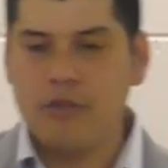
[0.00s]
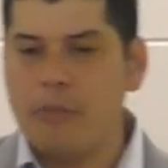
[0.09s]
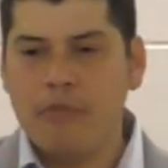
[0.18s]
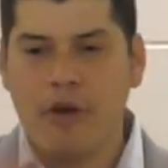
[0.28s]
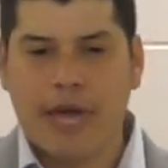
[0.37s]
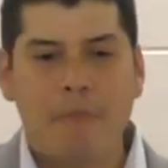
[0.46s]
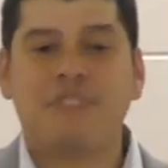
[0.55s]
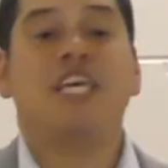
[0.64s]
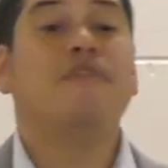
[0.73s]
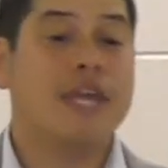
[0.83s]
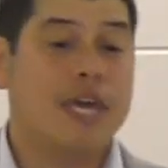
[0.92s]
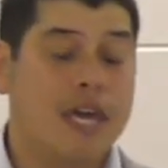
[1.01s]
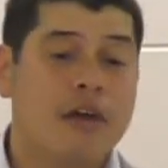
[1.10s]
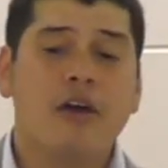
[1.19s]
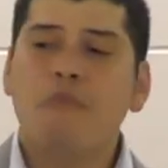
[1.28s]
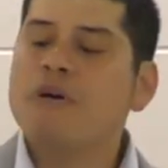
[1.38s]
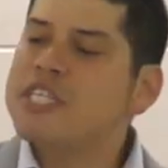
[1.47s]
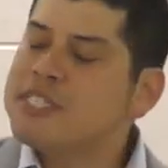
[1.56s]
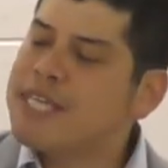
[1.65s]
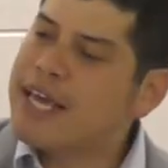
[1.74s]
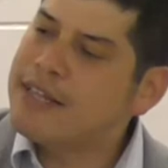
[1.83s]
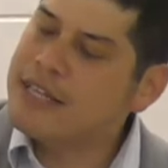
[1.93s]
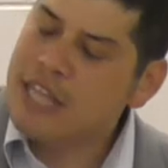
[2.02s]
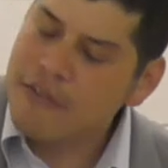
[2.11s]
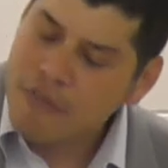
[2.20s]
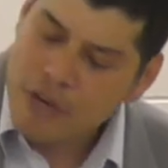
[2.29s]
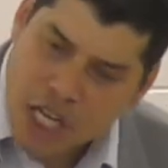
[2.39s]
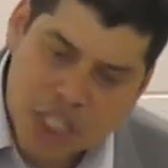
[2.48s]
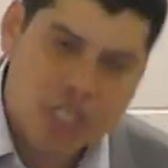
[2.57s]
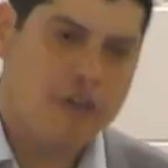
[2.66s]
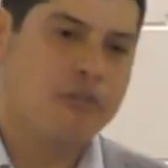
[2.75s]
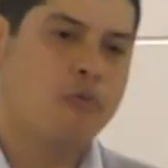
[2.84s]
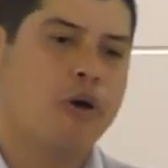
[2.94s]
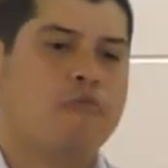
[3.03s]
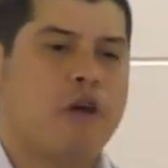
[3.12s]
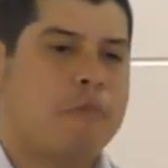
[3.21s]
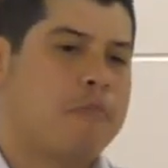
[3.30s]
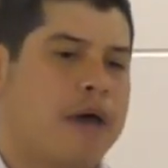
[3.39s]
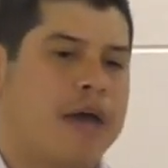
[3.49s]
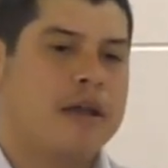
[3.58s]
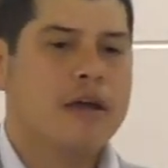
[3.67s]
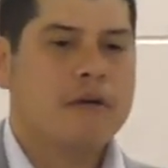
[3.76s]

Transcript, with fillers: the, the, captivity here. We're just taking the definition of the word reprobate